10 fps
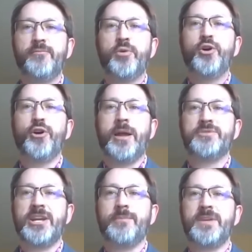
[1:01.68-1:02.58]
program
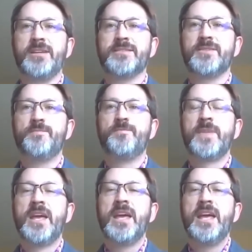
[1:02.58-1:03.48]
champions.
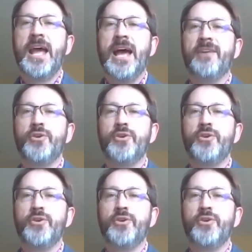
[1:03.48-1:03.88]
Have